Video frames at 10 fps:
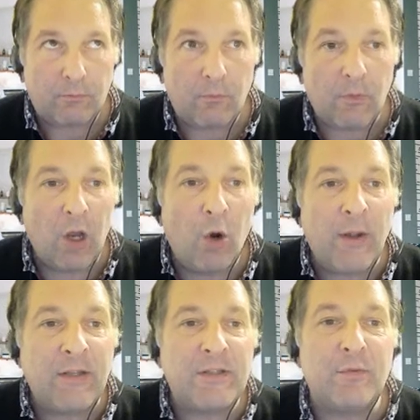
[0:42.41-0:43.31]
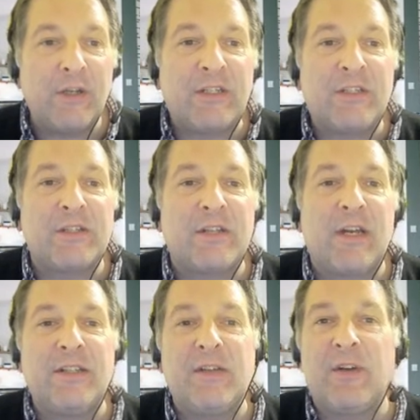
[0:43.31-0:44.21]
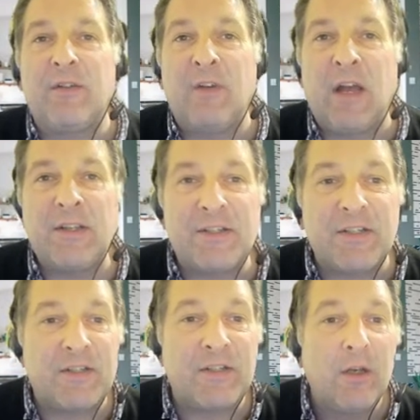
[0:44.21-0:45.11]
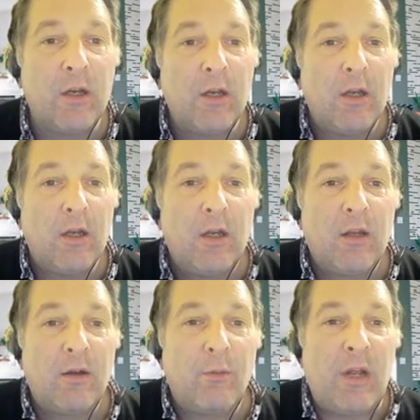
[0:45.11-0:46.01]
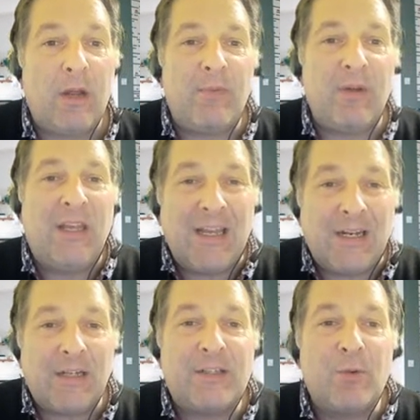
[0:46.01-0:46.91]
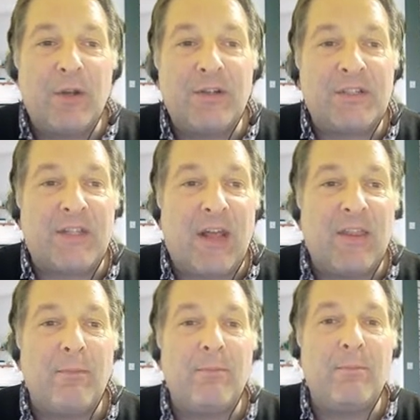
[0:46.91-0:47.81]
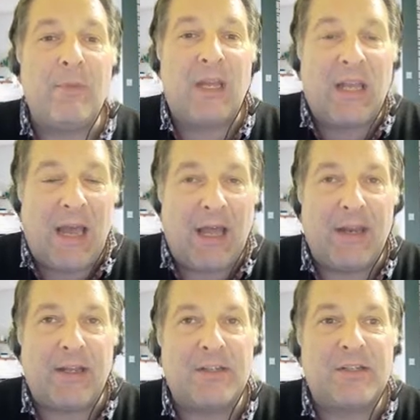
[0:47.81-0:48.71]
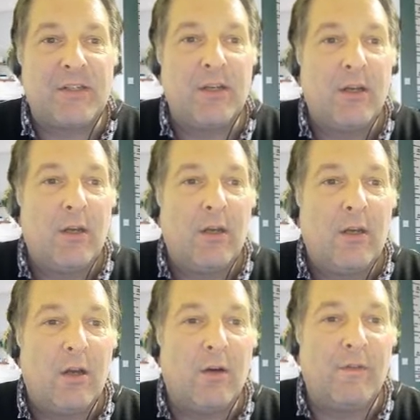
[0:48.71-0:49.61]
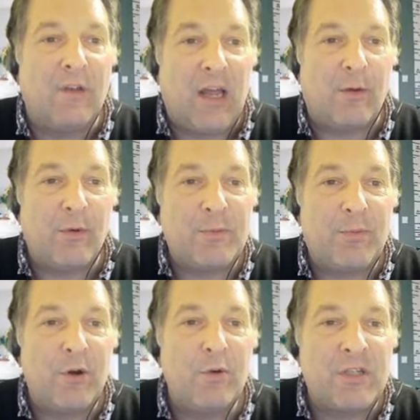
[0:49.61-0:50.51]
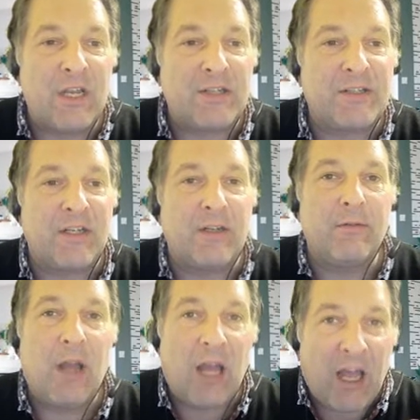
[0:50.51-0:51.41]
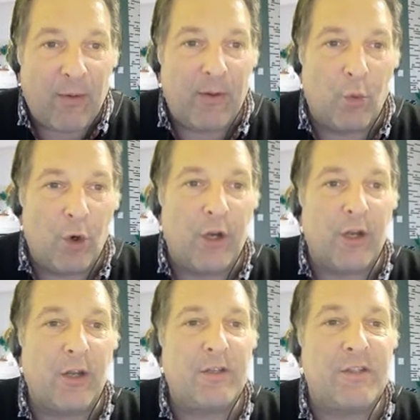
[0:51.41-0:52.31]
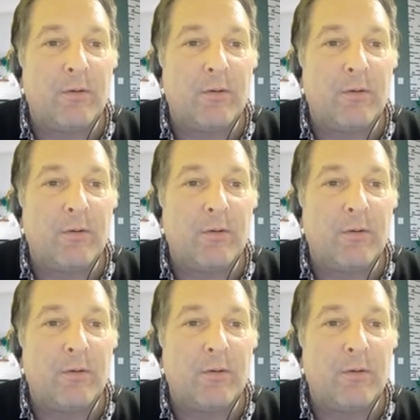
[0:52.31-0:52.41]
Owing to recent scientific advances, we are beginning to understand the mechanics of language processing, how it works.